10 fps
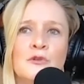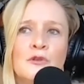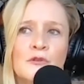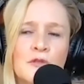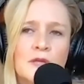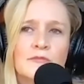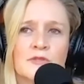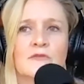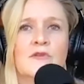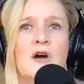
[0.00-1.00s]
themes
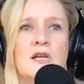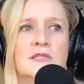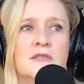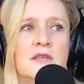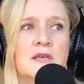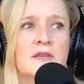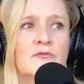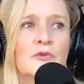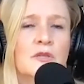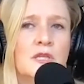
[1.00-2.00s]
and thoughts that
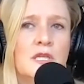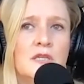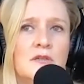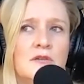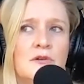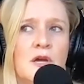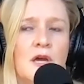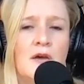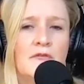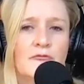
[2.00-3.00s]
really
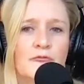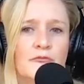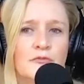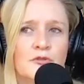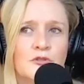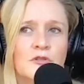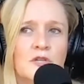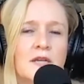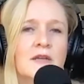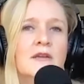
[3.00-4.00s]
have
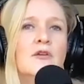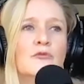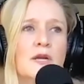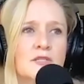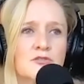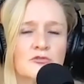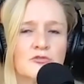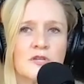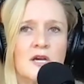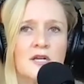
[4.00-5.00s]
gotten erased or
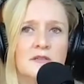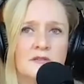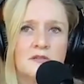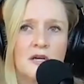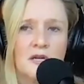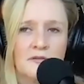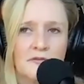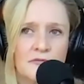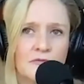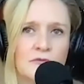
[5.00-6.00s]
just gotten kind of
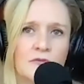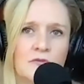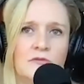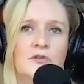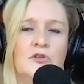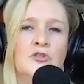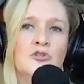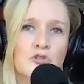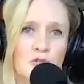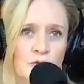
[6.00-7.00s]

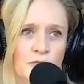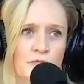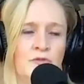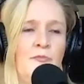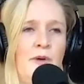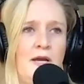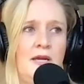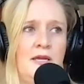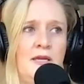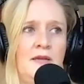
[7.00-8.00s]
consumed
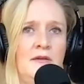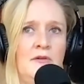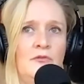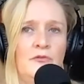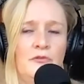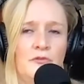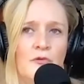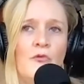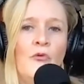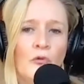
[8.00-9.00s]
by the
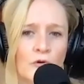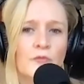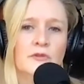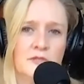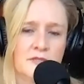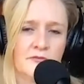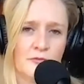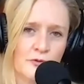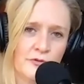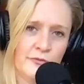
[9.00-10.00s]
horribleness of the
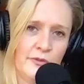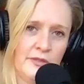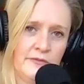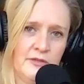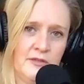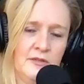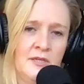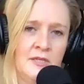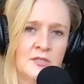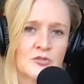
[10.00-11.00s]
world that we live in.
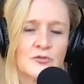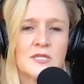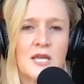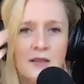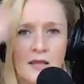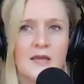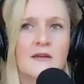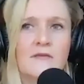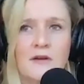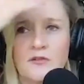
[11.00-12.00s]
So it's not like
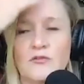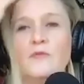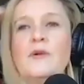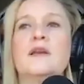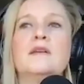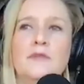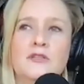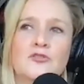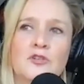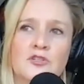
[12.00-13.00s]
under a Biden
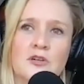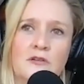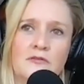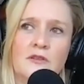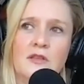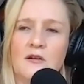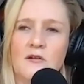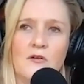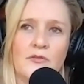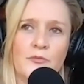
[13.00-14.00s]
administration, I feel like
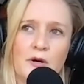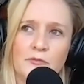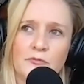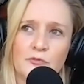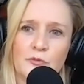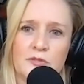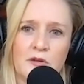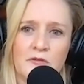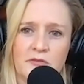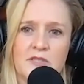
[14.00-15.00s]
all the problems will be
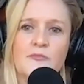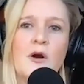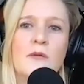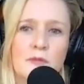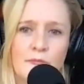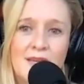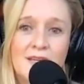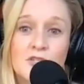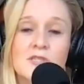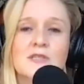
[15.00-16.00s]
solved. This problem may
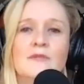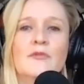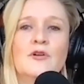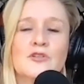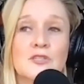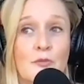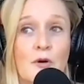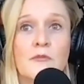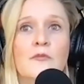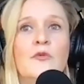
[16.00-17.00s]
just emerge as a
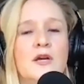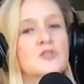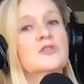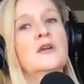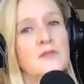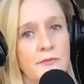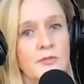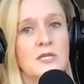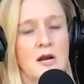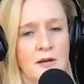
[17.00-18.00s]
problem we actually have time to
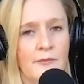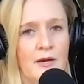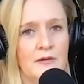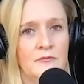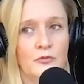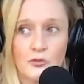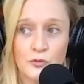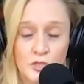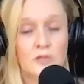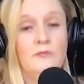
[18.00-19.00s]
talk about, which we
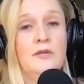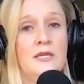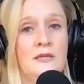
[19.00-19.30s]
should be.